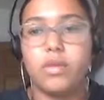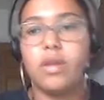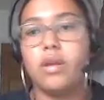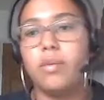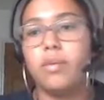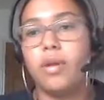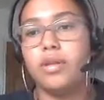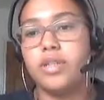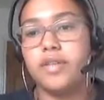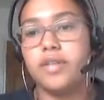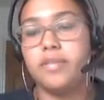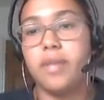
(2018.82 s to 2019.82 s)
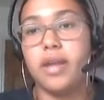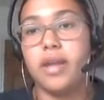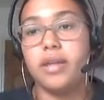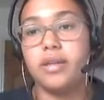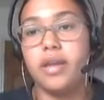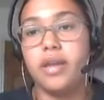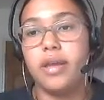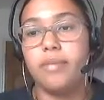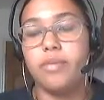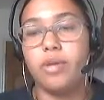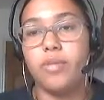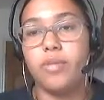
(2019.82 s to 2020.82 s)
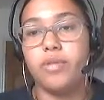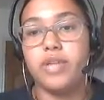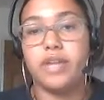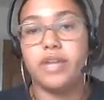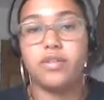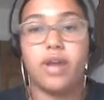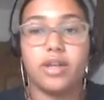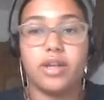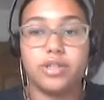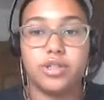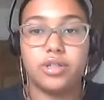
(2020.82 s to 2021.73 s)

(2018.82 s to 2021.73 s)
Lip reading: Apologies, my computer has crashed.